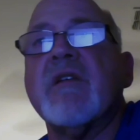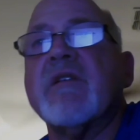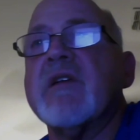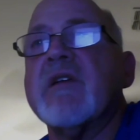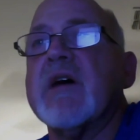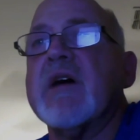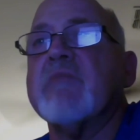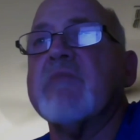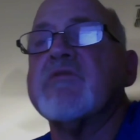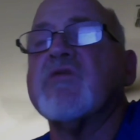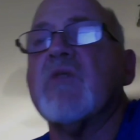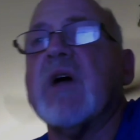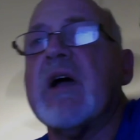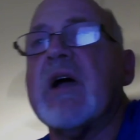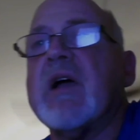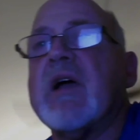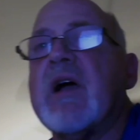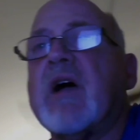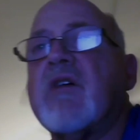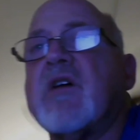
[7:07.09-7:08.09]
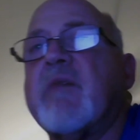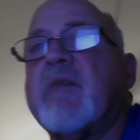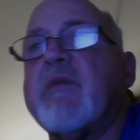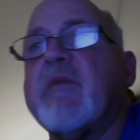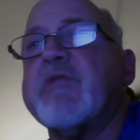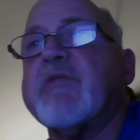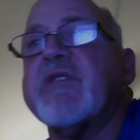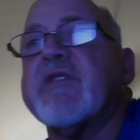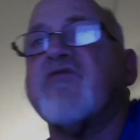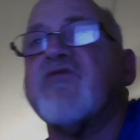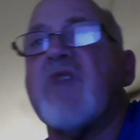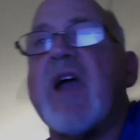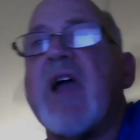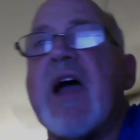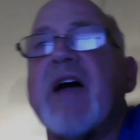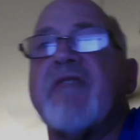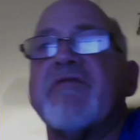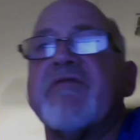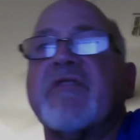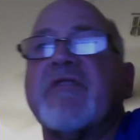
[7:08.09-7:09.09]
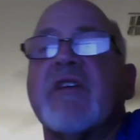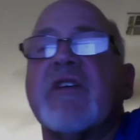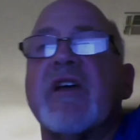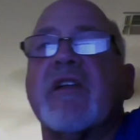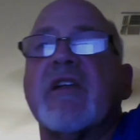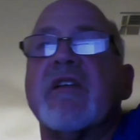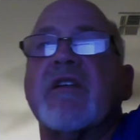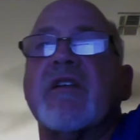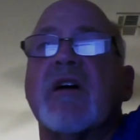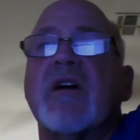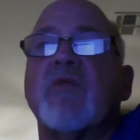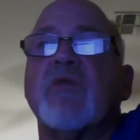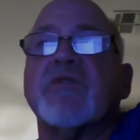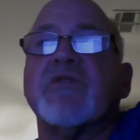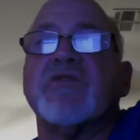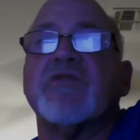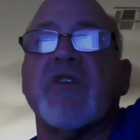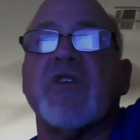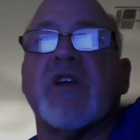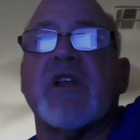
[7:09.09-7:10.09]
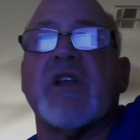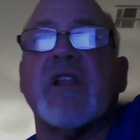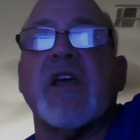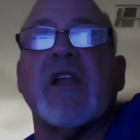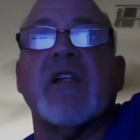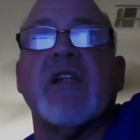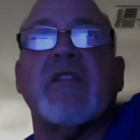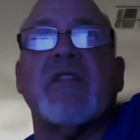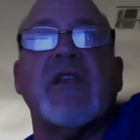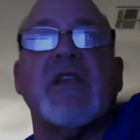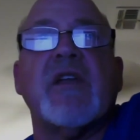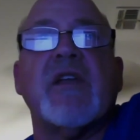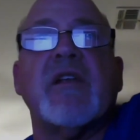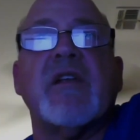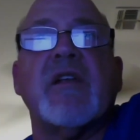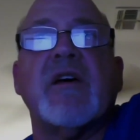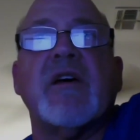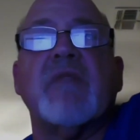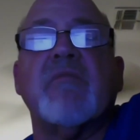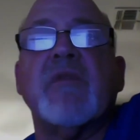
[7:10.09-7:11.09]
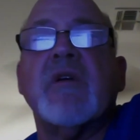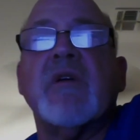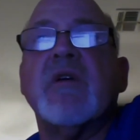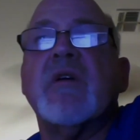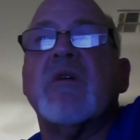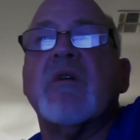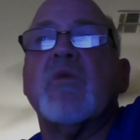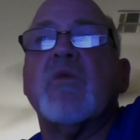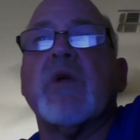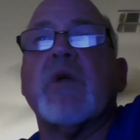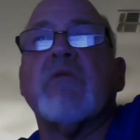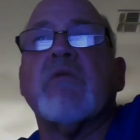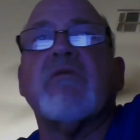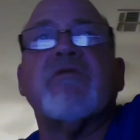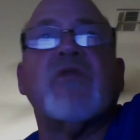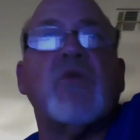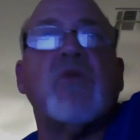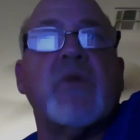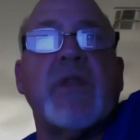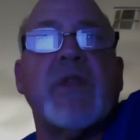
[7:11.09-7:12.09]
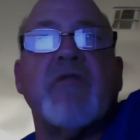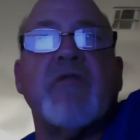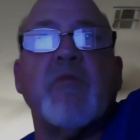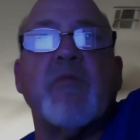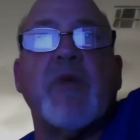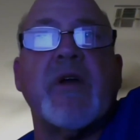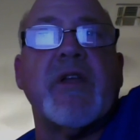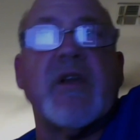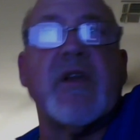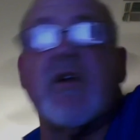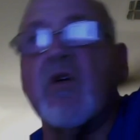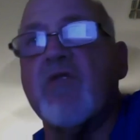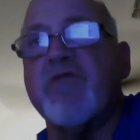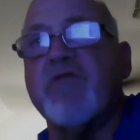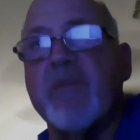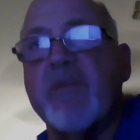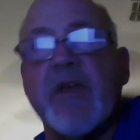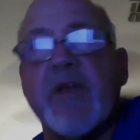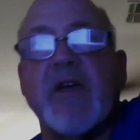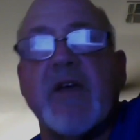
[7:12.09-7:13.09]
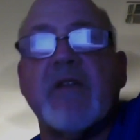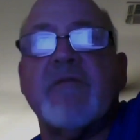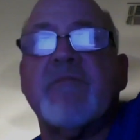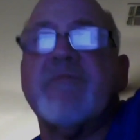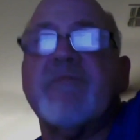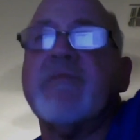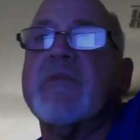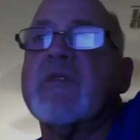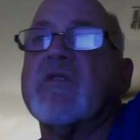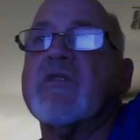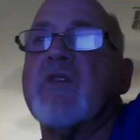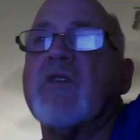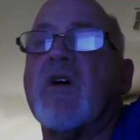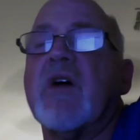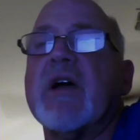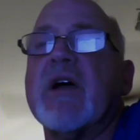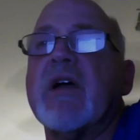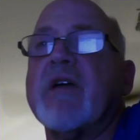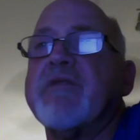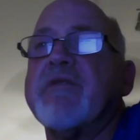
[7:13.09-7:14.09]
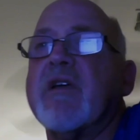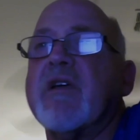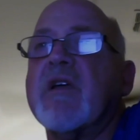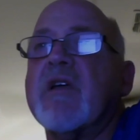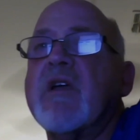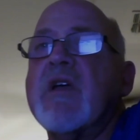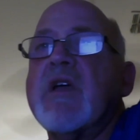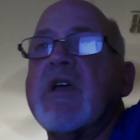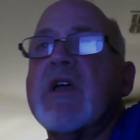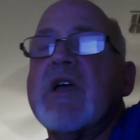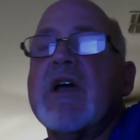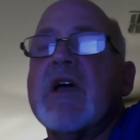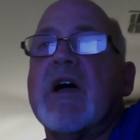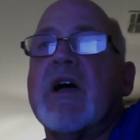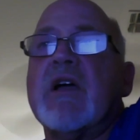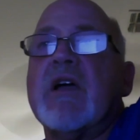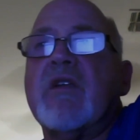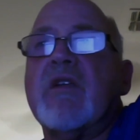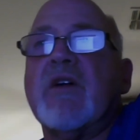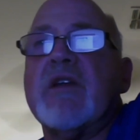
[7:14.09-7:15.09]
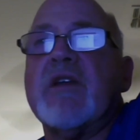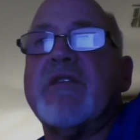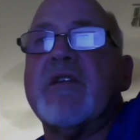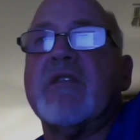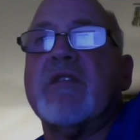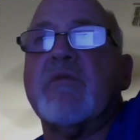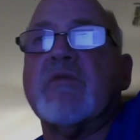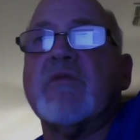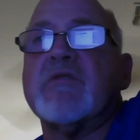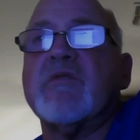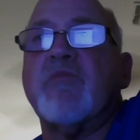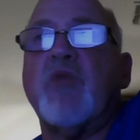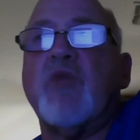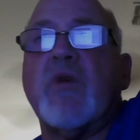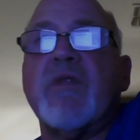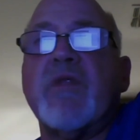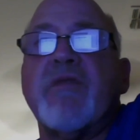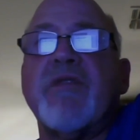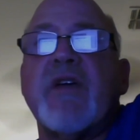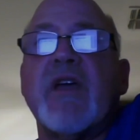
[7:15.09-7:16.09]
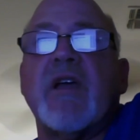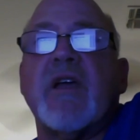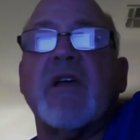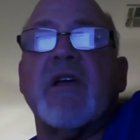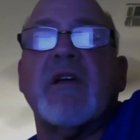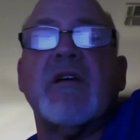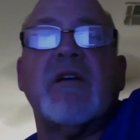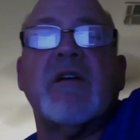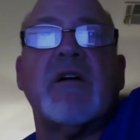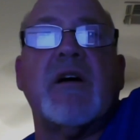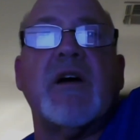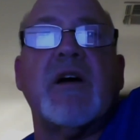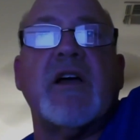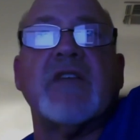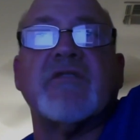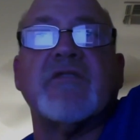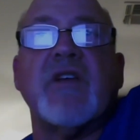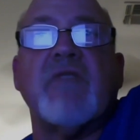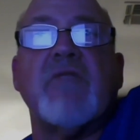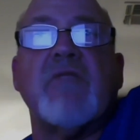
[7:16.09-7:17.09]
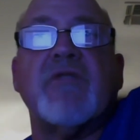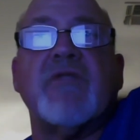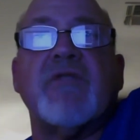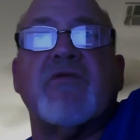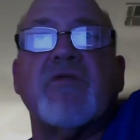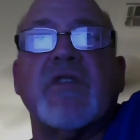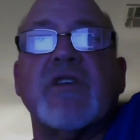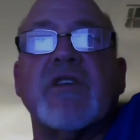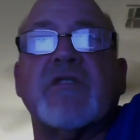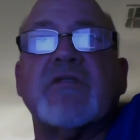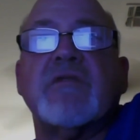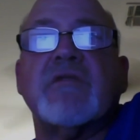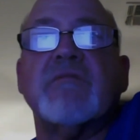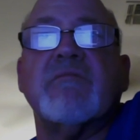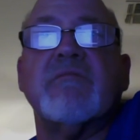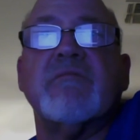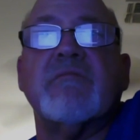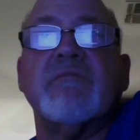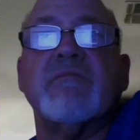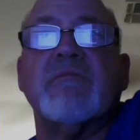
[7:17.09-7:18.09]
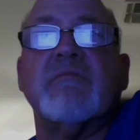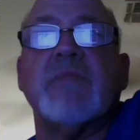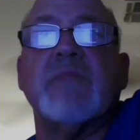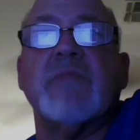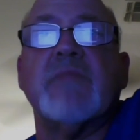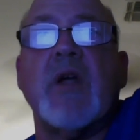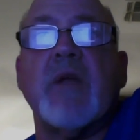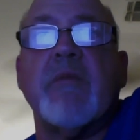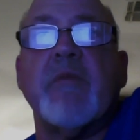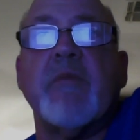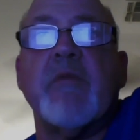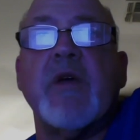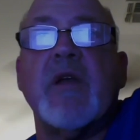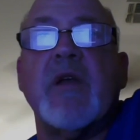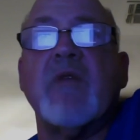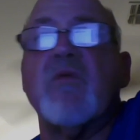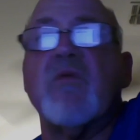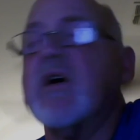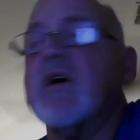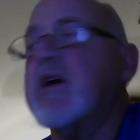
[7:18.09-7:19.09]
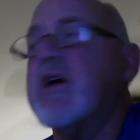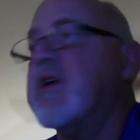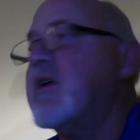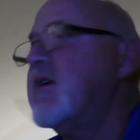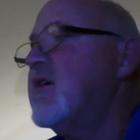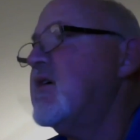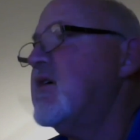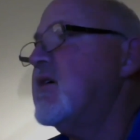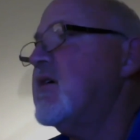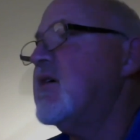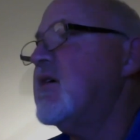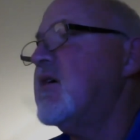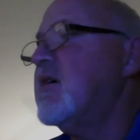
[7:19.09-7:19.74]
And uh, so I, will come up with a draft and uh, we'll circulate it and then um, we can review it with everybody and go from there. So I, I think, you know, I think the most important thing uh, as I read through this Menotomy Manor one,